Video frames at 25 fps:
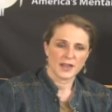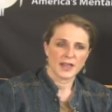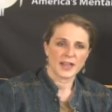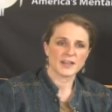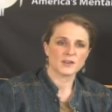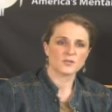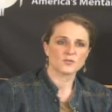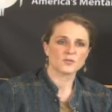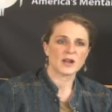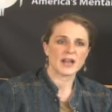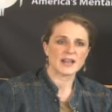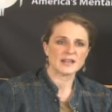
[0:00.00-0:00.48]

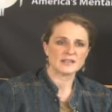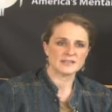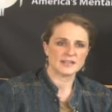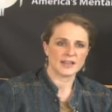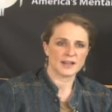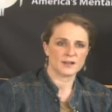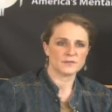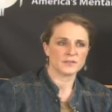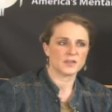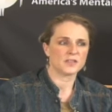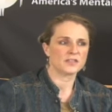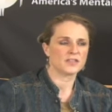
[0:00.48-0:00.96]
and write
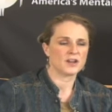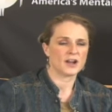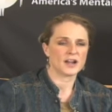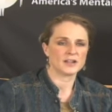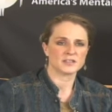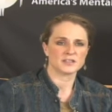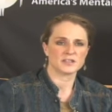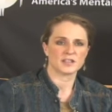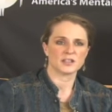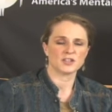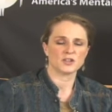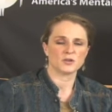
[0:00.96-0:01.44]
down the
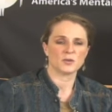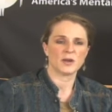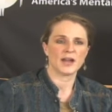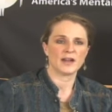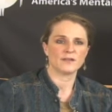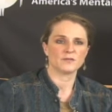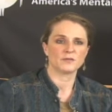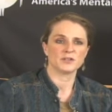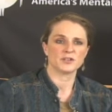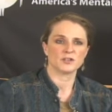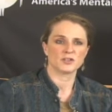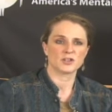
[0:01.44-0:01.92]
thoughts that you
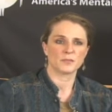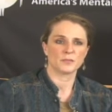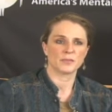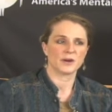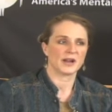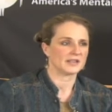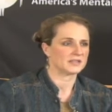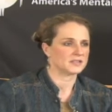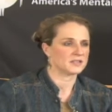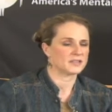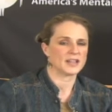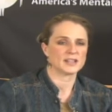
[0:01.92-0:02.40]
have when you're
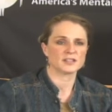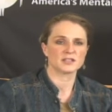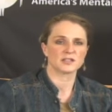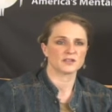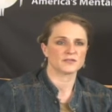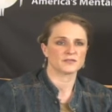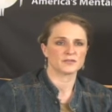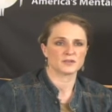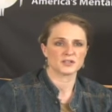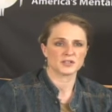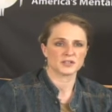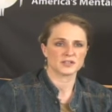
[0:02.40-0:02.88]
depressed. That's the
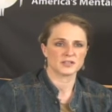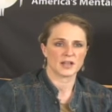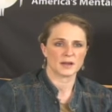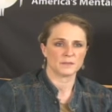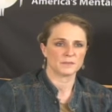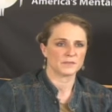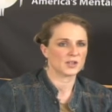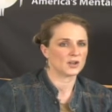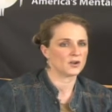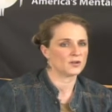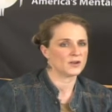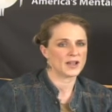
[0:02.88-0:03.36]
first
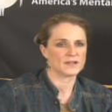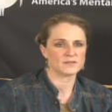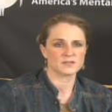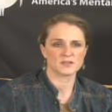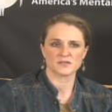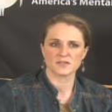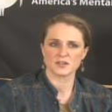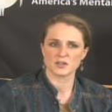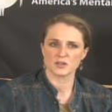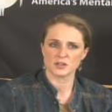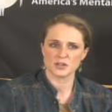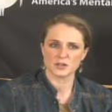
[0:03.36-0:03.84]
step. You don't have to
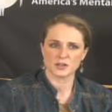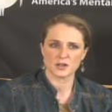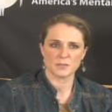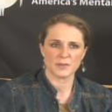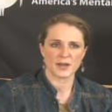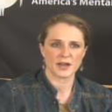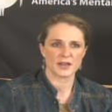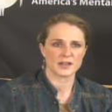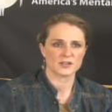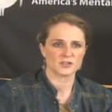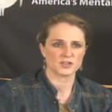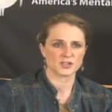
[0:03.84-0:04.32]
feel good
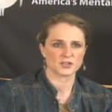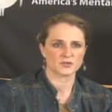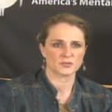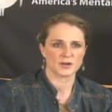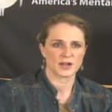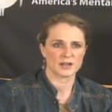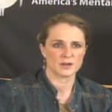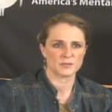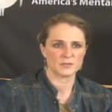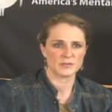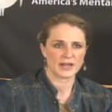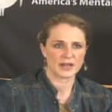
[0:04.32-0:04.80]
about it, just
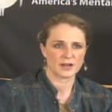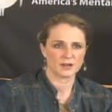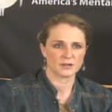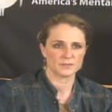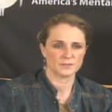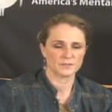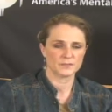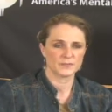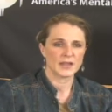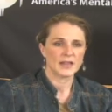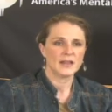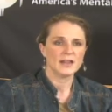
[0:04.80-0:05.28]
write them down.
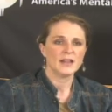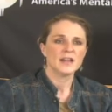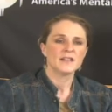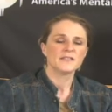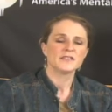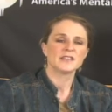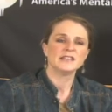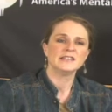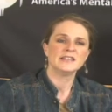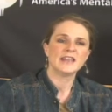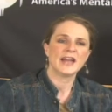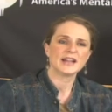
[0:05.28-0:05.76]

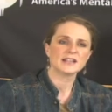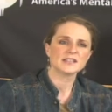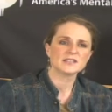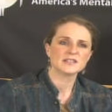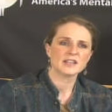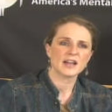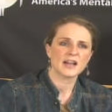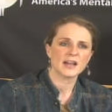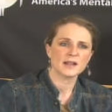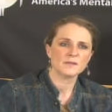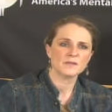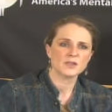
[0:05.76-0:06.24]
The next
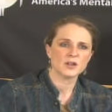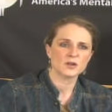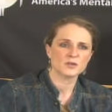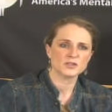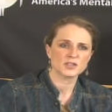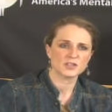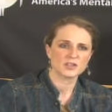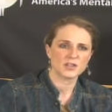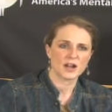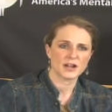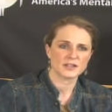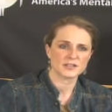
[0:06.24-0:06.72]
time
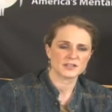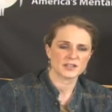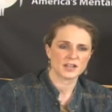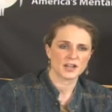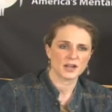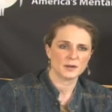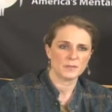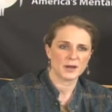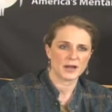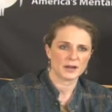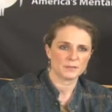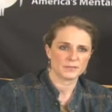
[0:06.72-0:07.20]
those thoughts
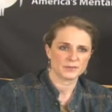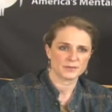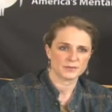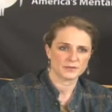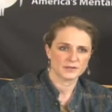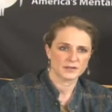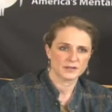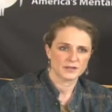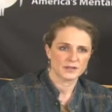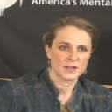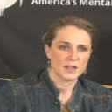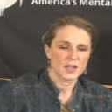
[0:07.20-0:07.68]
come up,
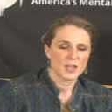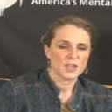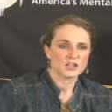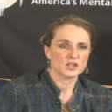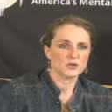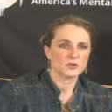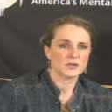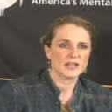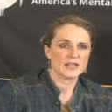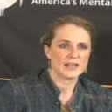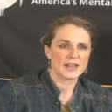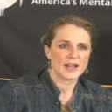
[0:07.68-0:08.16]

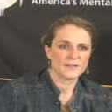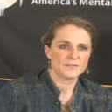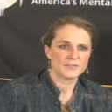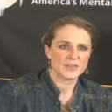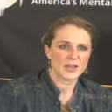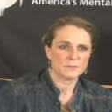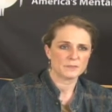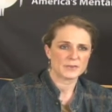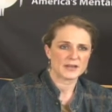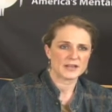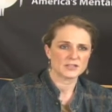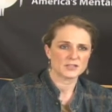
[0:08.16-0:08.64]
you get out
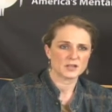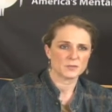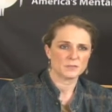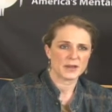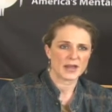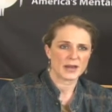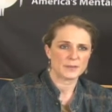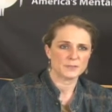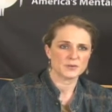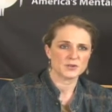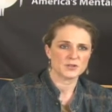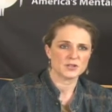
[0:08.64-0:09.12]
that piece of
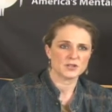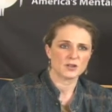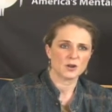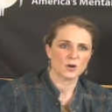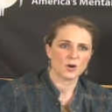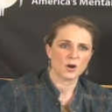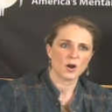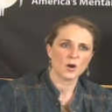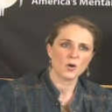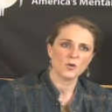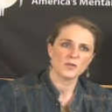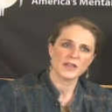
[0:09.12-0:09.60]
paper and you
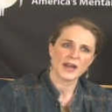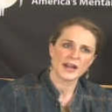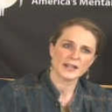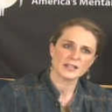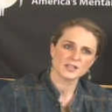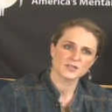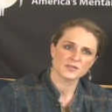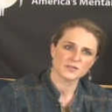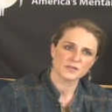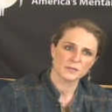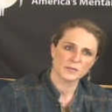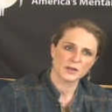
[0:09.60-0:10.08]
go, oh,
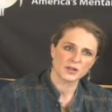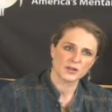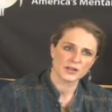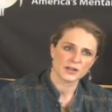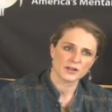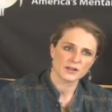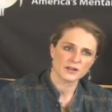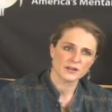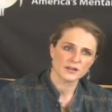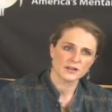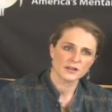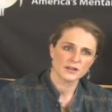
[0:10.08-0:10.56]
that's
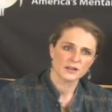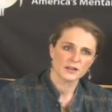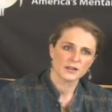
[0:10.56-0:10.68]
familiar.